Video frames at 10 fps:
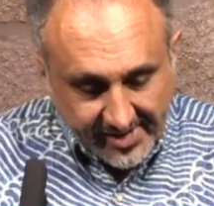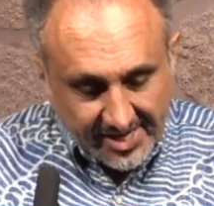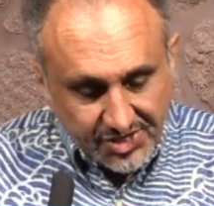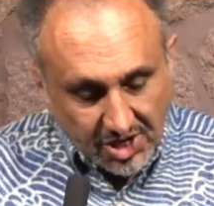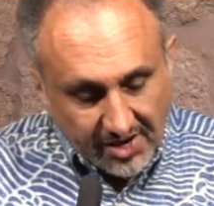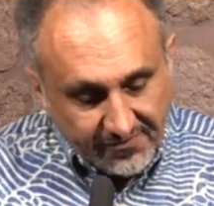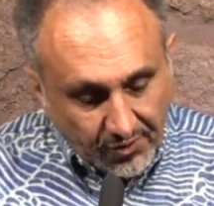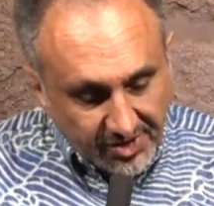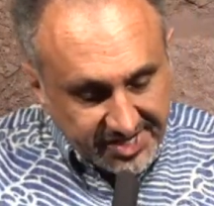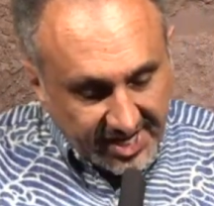John
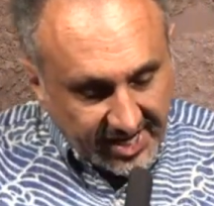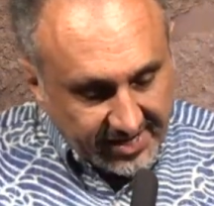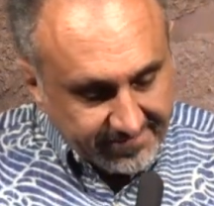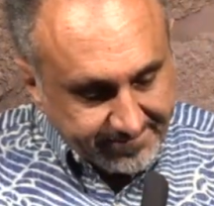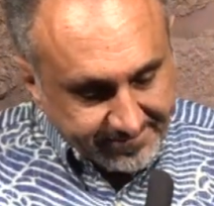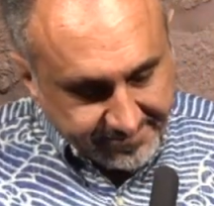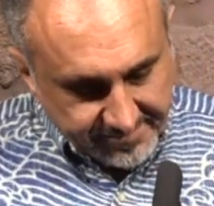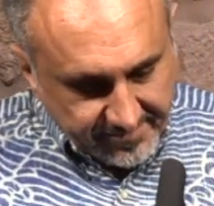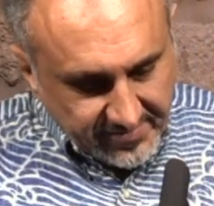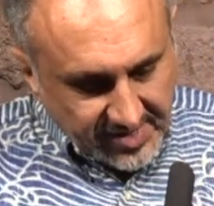14,
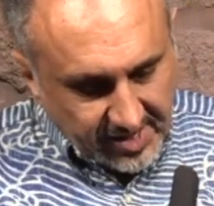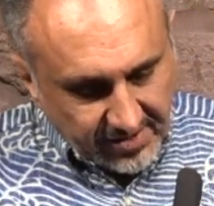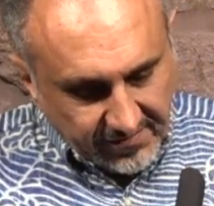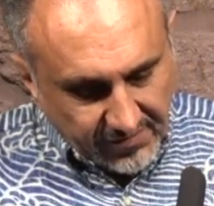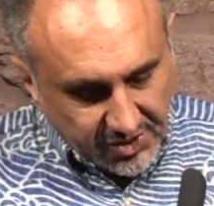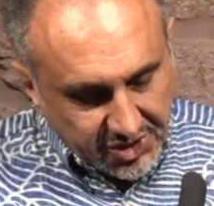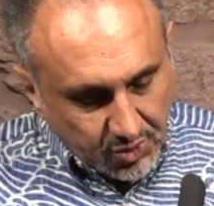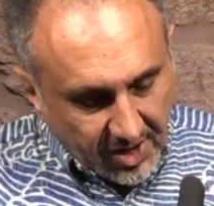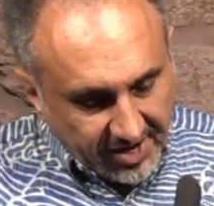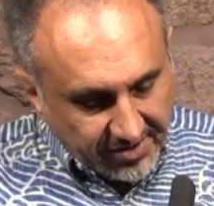verse
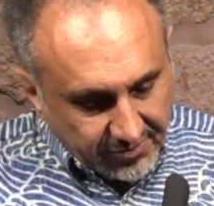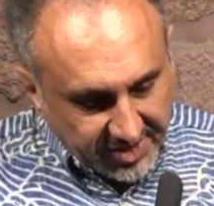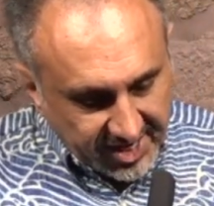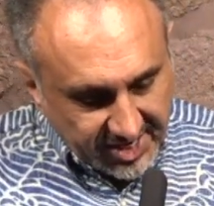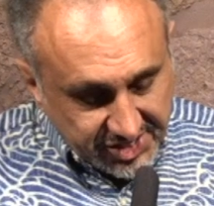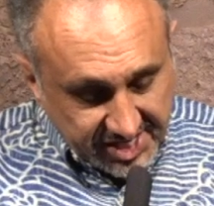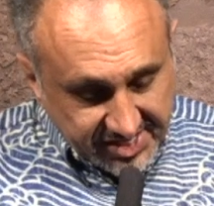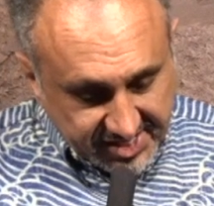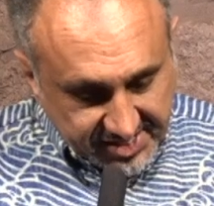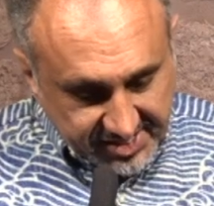23,
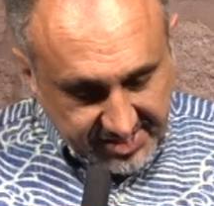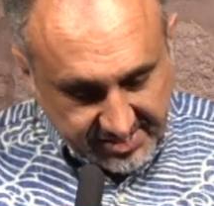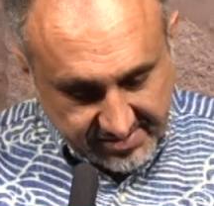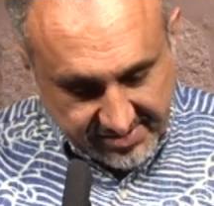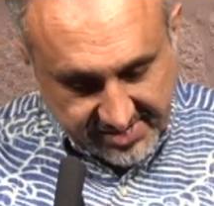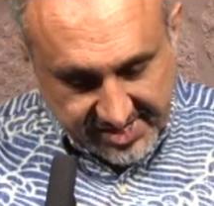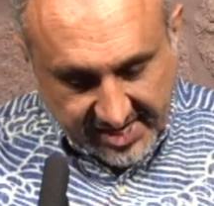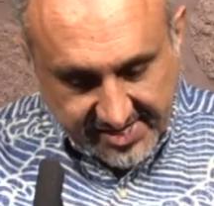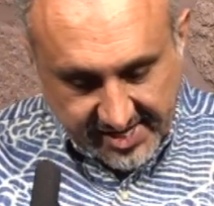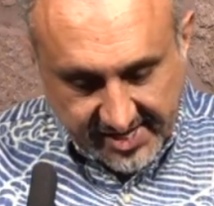Jesus
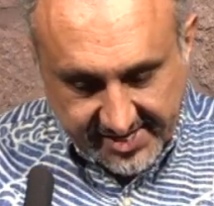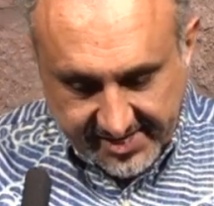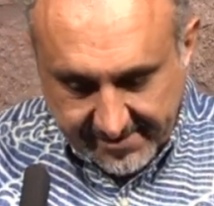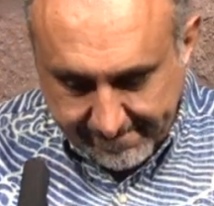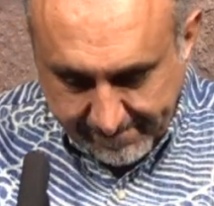says this.